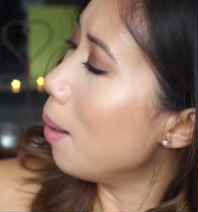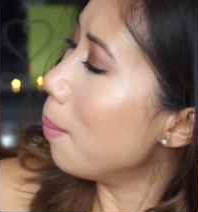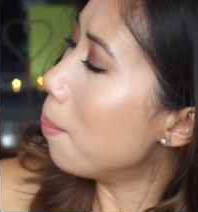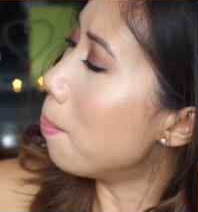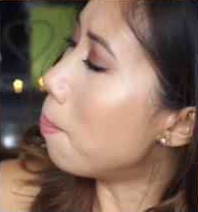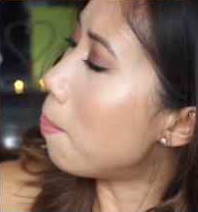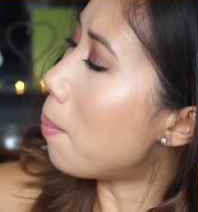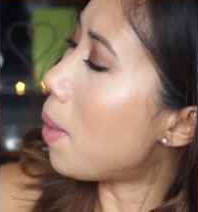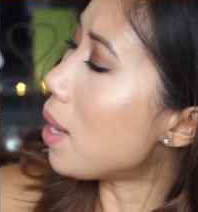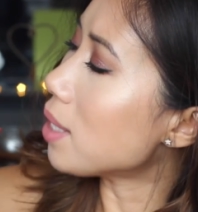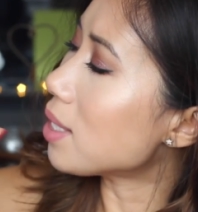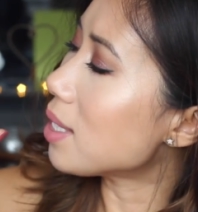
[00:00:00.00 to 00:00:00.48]

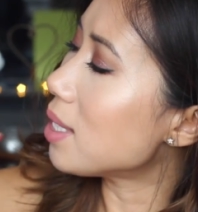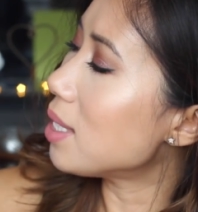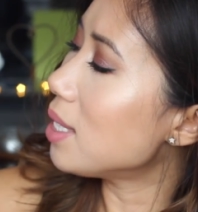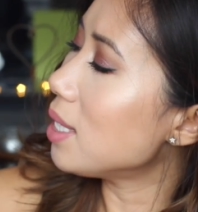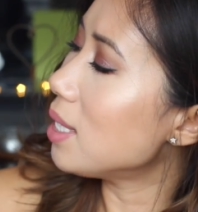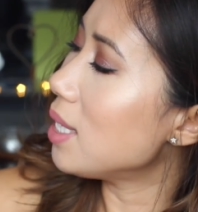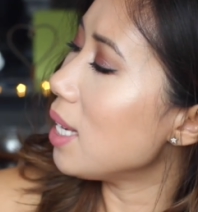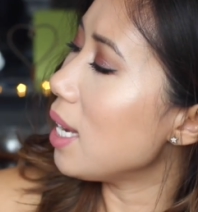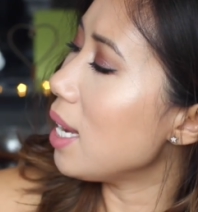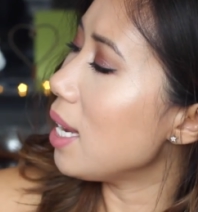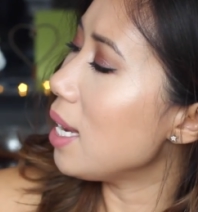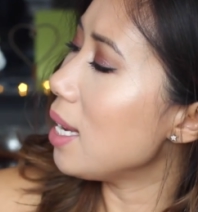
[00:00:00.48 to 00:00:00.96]

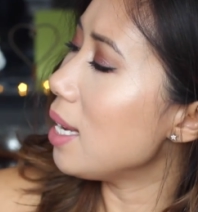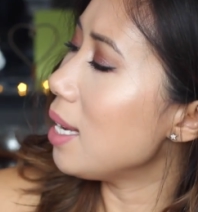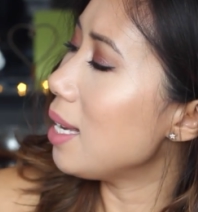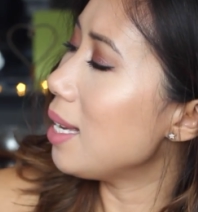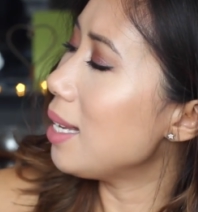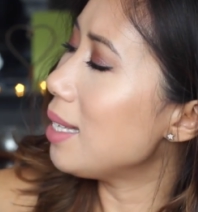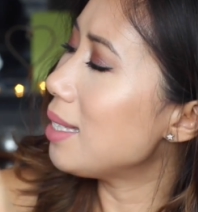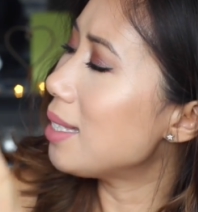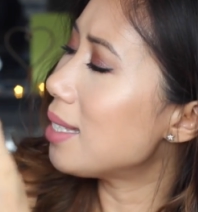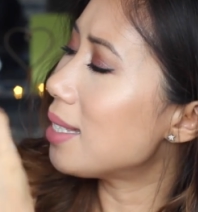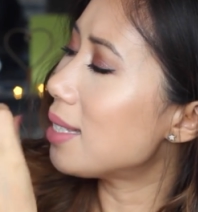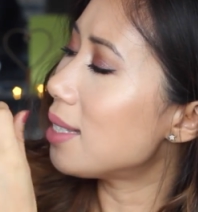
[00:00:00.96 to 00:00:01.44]

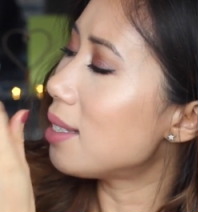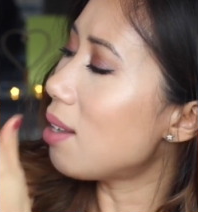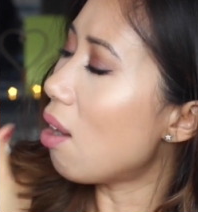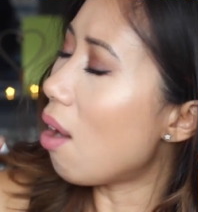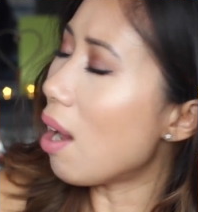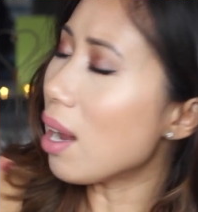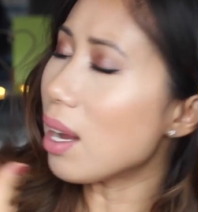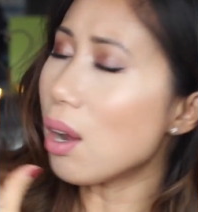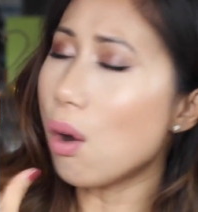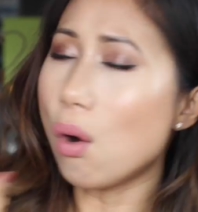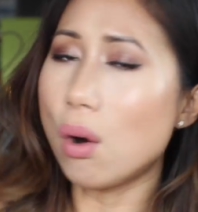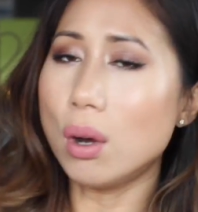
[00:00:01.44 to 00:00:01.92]
mustardy,
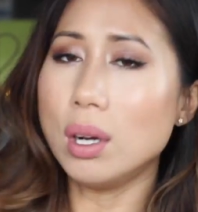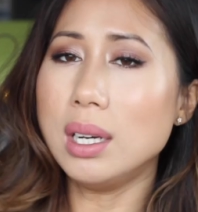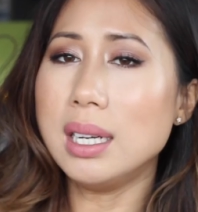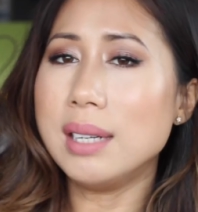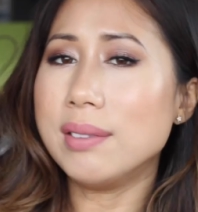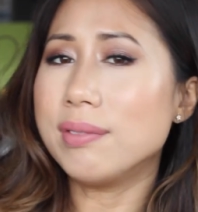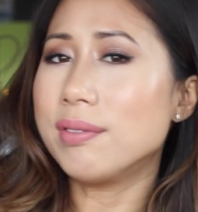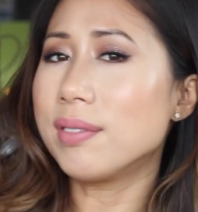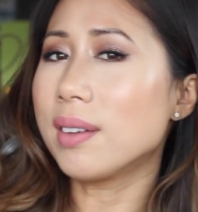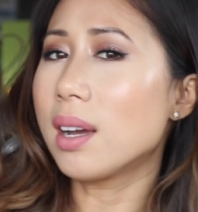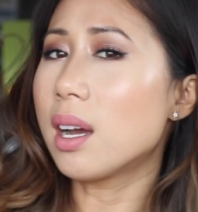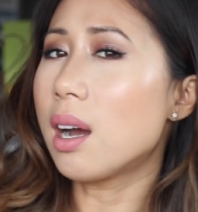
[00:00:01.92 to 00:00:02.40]
slight
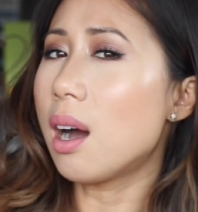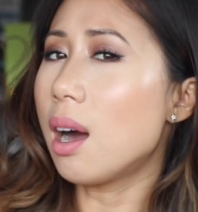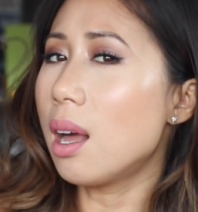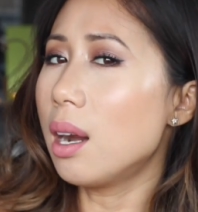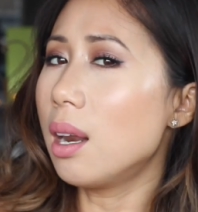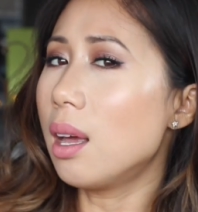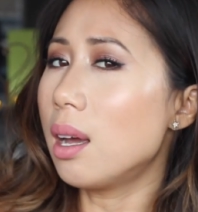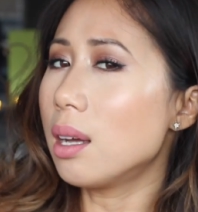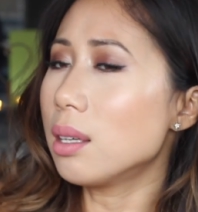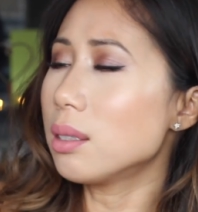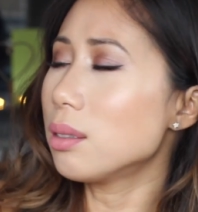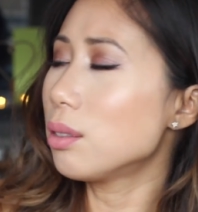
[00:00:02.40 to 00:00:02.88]
olive
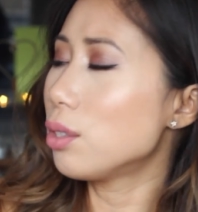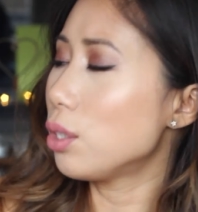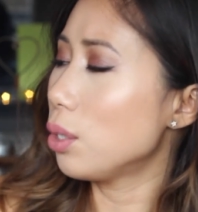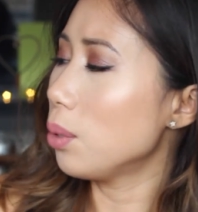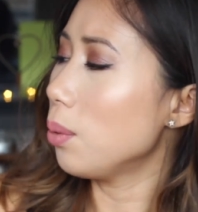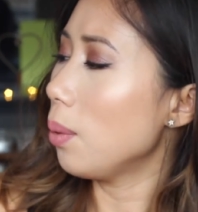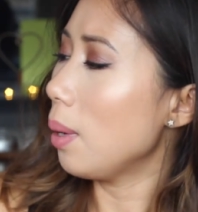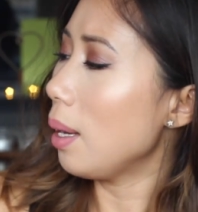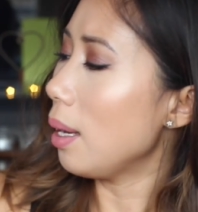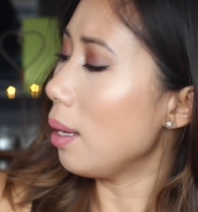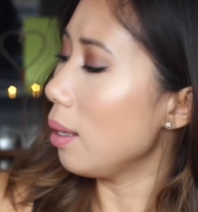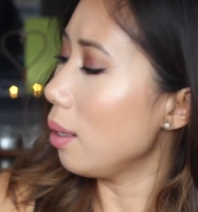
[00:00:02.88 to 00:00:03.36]
colour
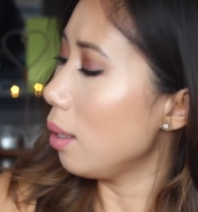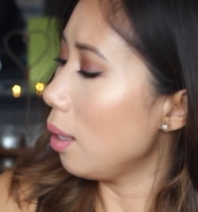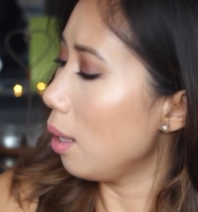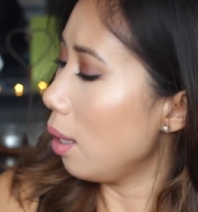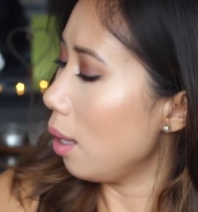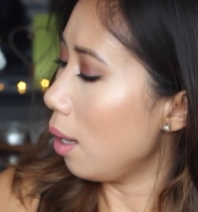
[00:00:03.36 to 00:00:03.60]
to it.